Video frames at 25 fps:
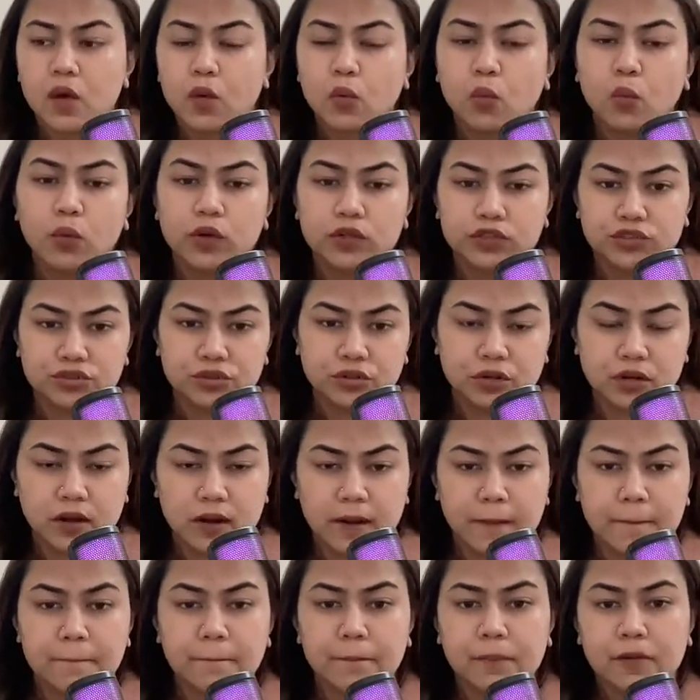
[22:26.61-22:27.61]
which should
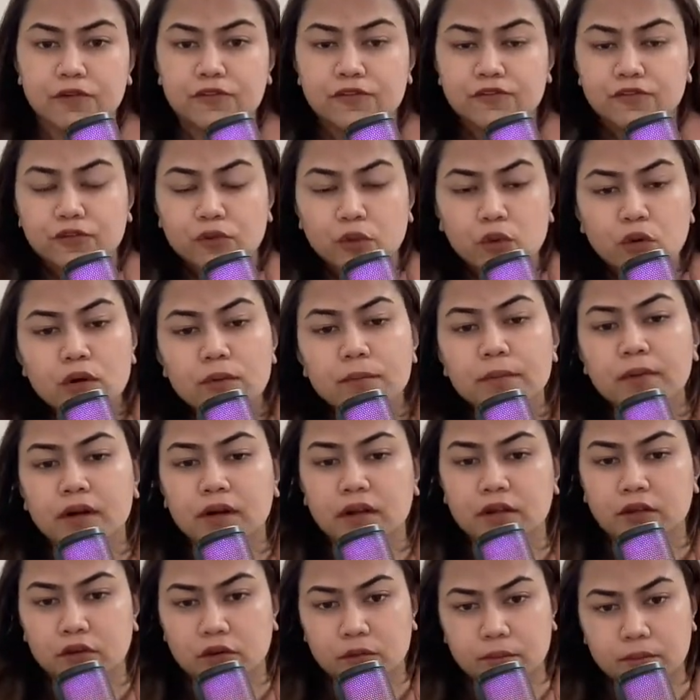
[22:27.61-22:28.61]
come before
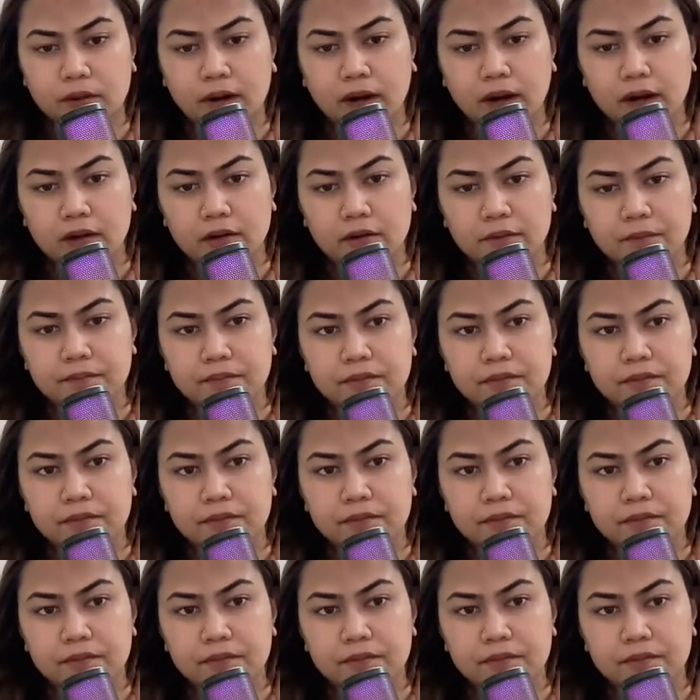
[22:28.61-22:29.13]
building your brand.